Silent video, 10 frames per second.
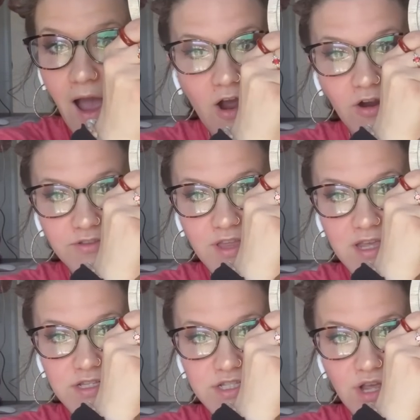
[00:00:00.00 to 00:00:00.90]
Aren't
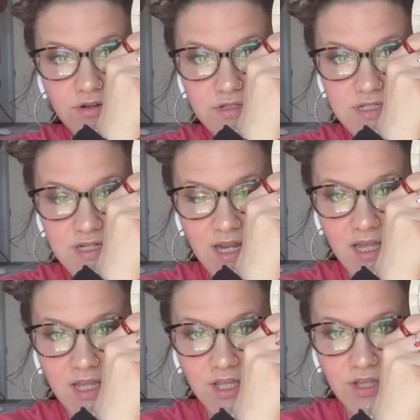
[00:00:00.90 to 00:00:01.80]
they so
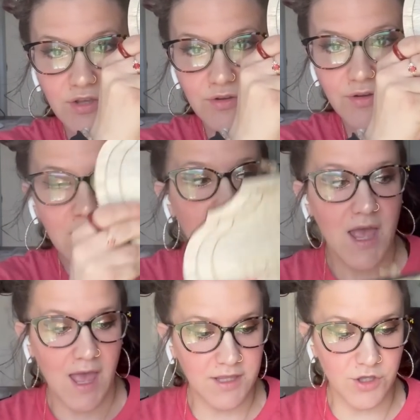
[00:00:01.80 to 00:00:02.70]
stinging cute?
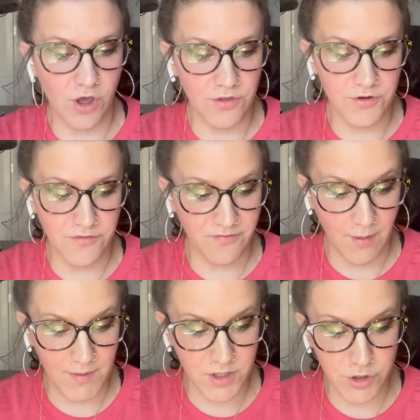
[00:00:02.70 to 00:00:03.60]
And y'all, they're
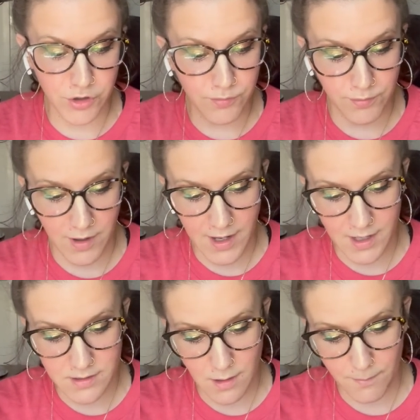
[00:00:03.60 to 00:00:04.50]
from a new
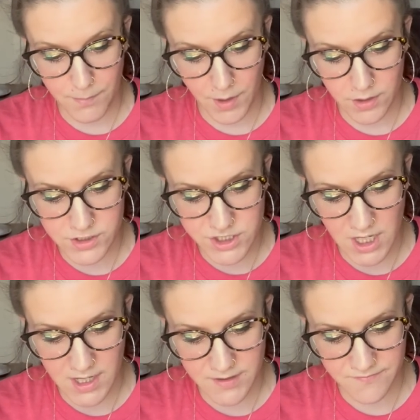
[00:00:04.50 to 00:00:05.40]
brand, Birch
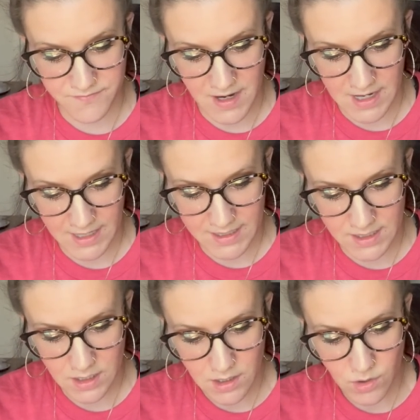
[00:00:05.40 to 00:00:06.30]
and
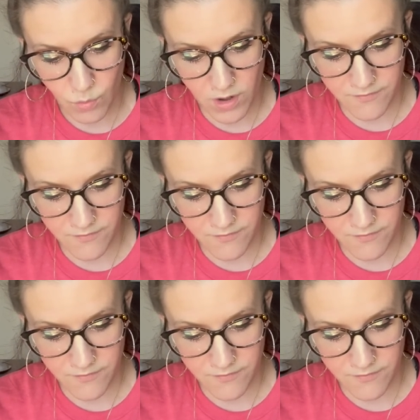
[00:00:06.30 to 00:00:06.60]
Vine, where